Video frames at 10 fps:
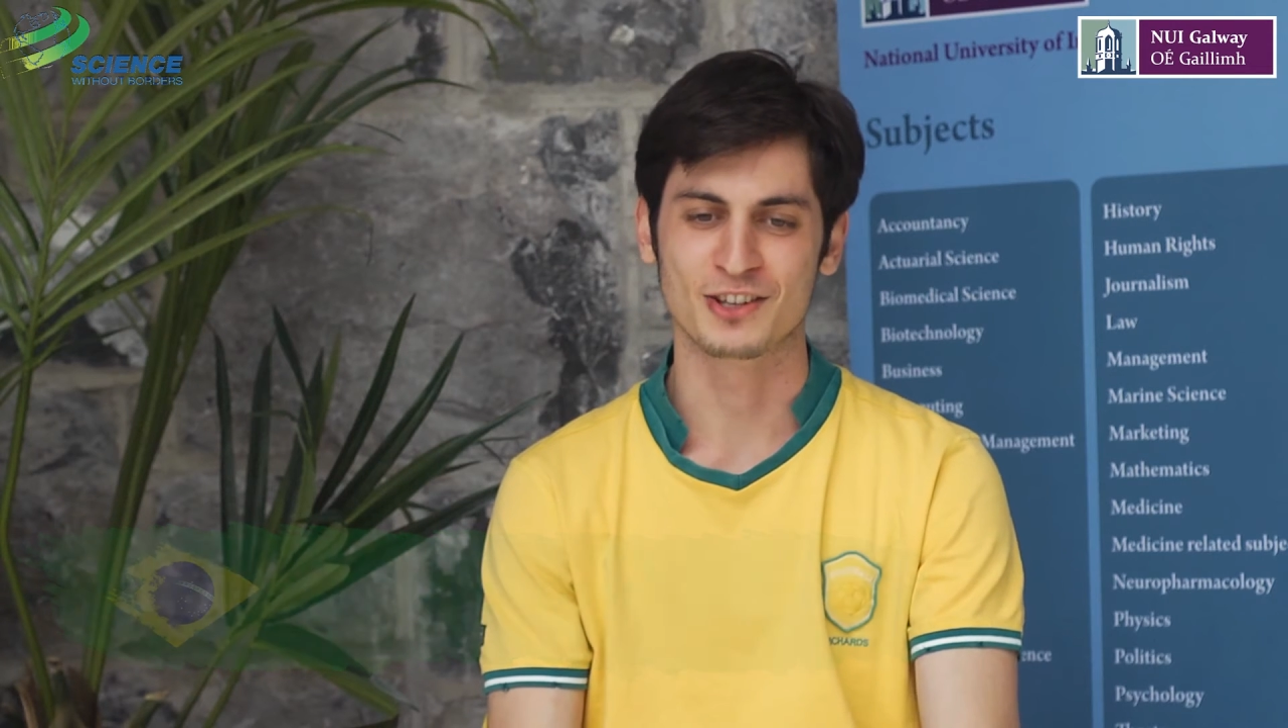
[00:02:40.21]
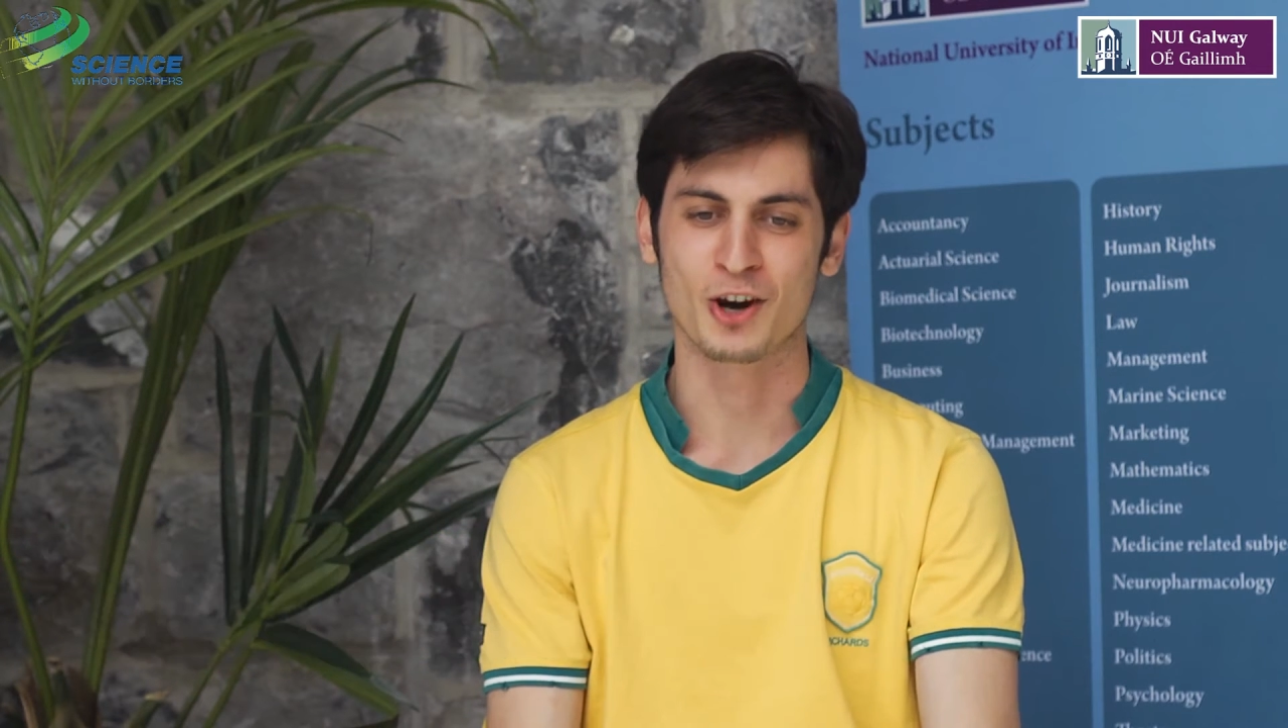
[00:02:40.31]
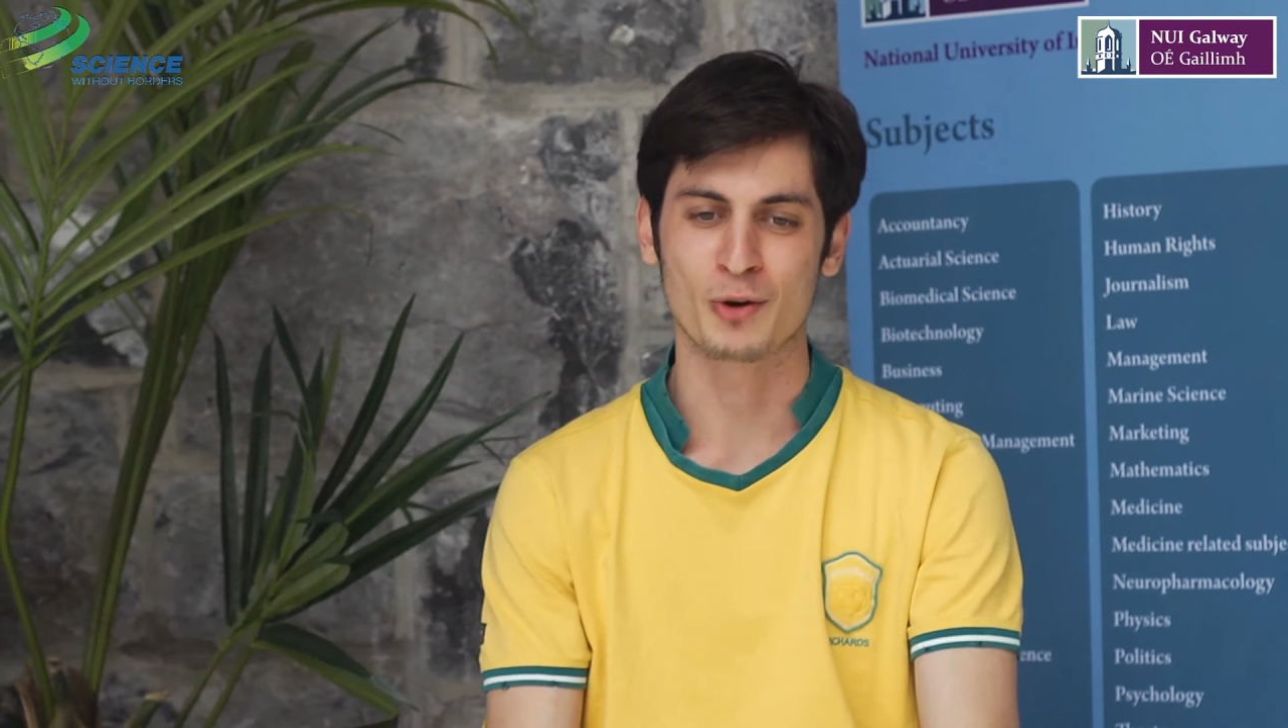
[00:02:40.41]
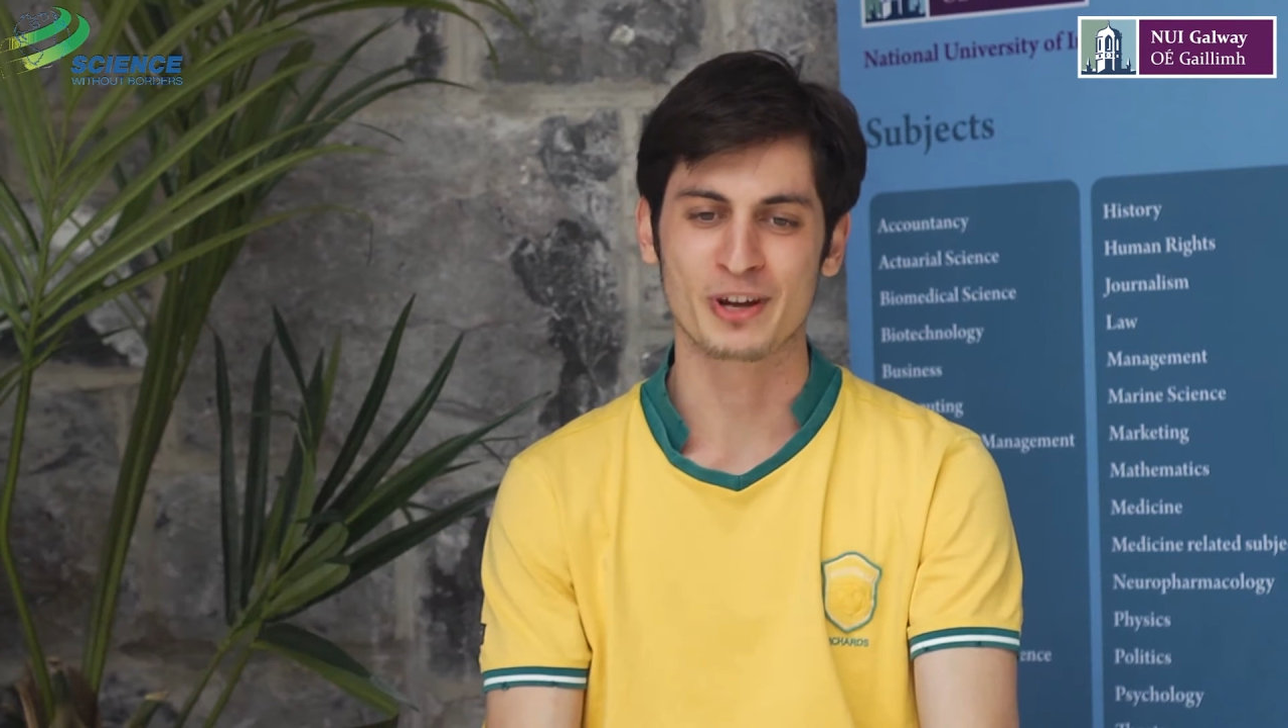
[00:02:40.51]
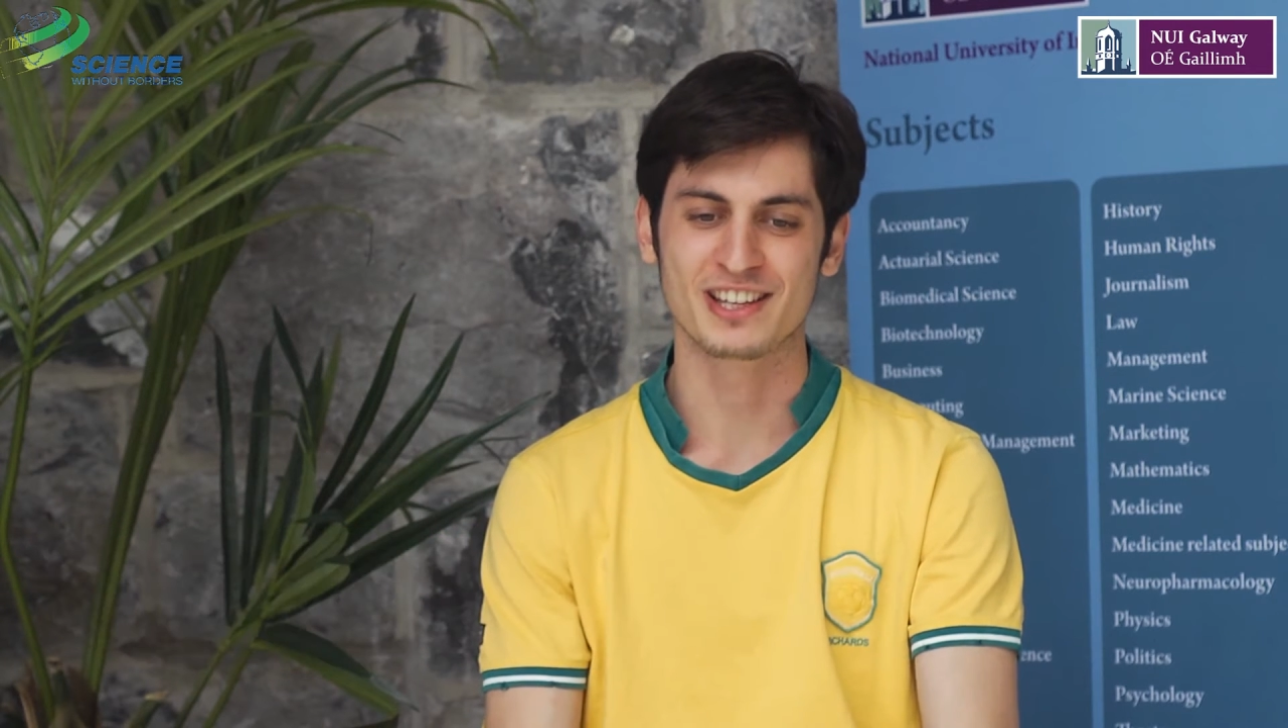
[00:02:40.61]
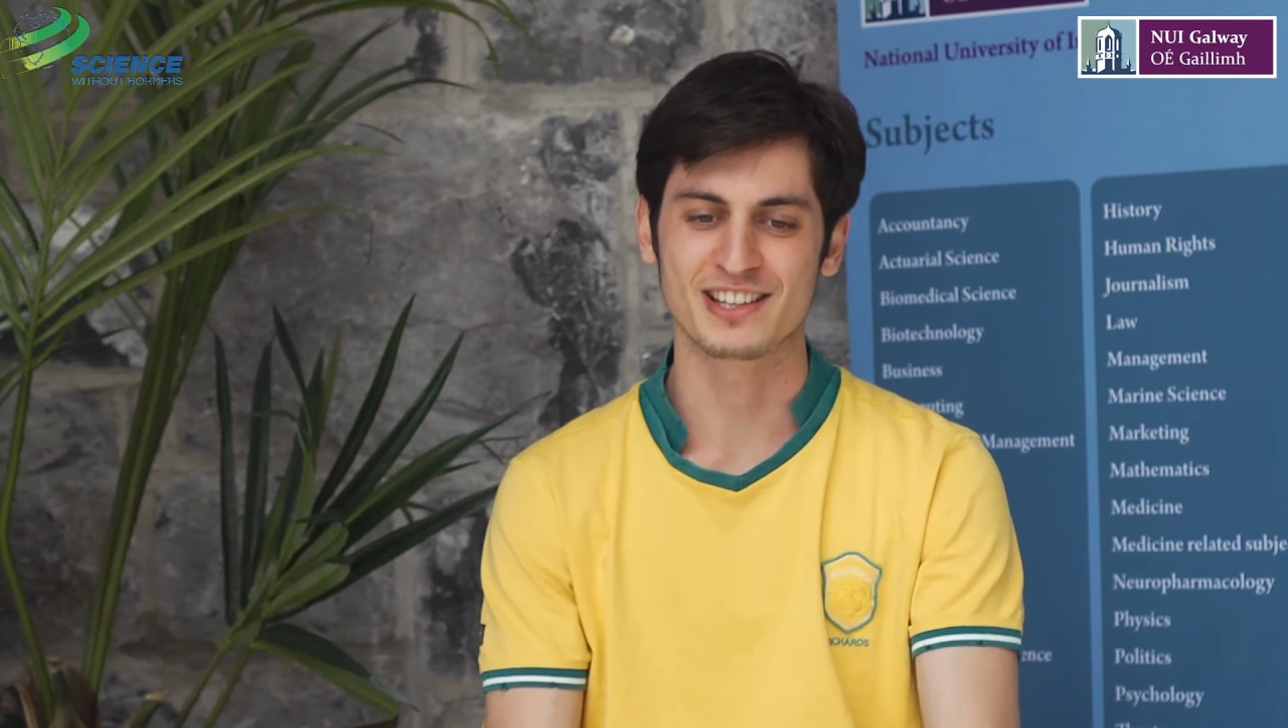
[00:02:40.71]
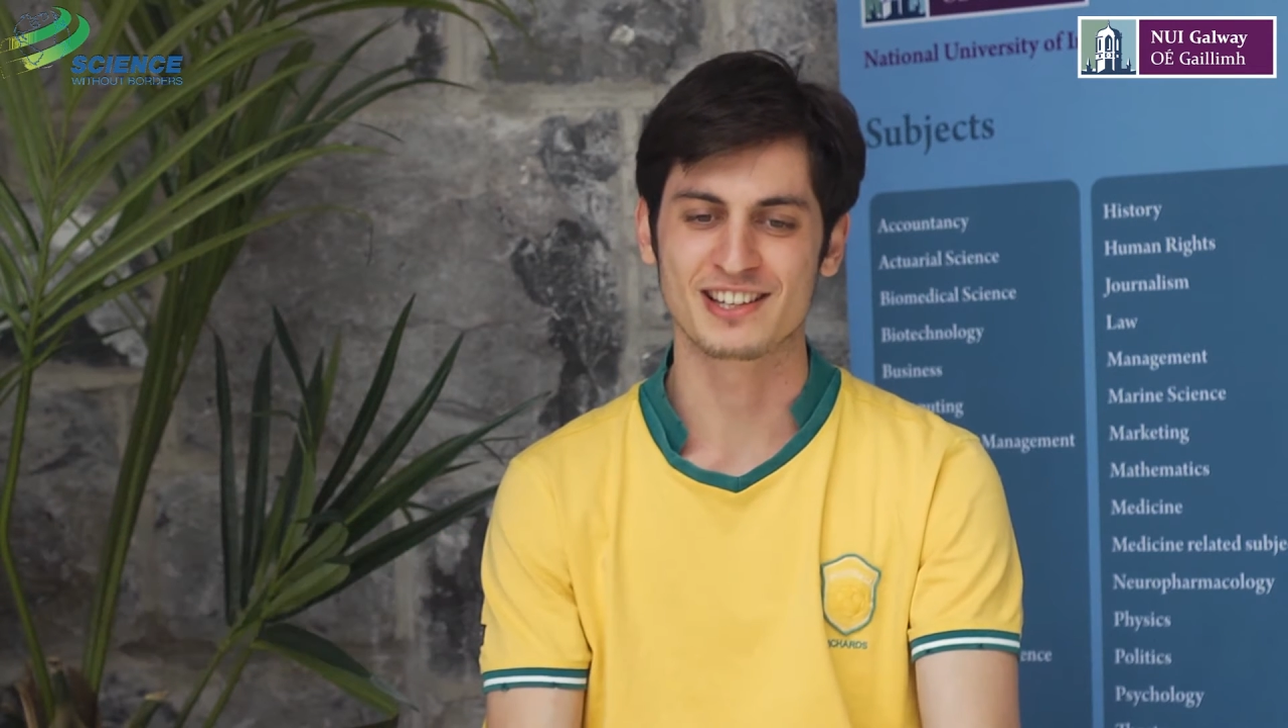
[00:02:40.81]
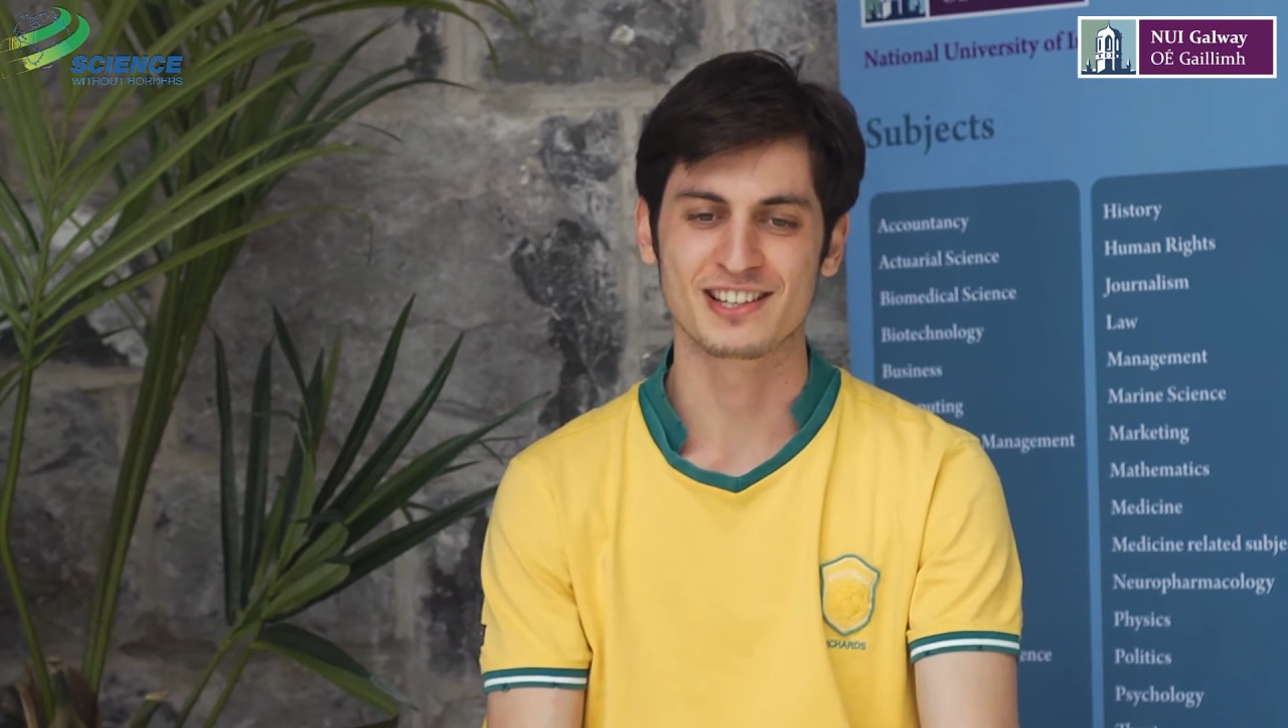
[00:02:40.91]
Galway,